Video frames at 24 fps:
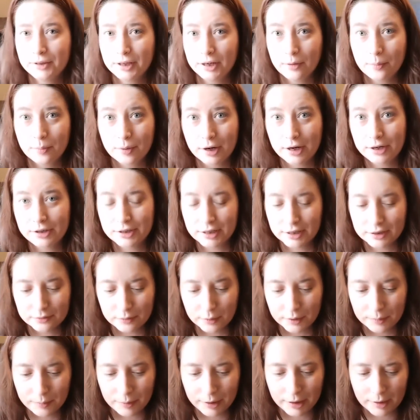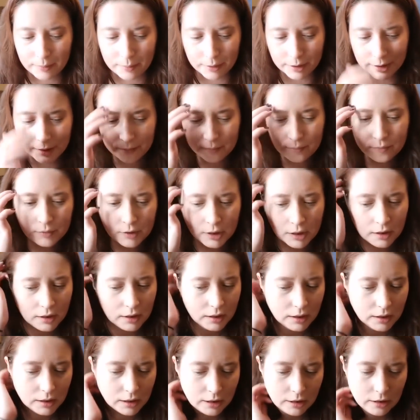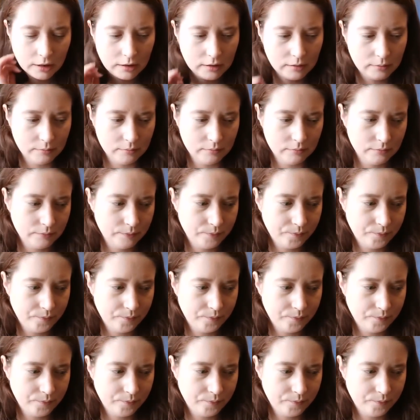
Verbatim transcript: little projects with me, but I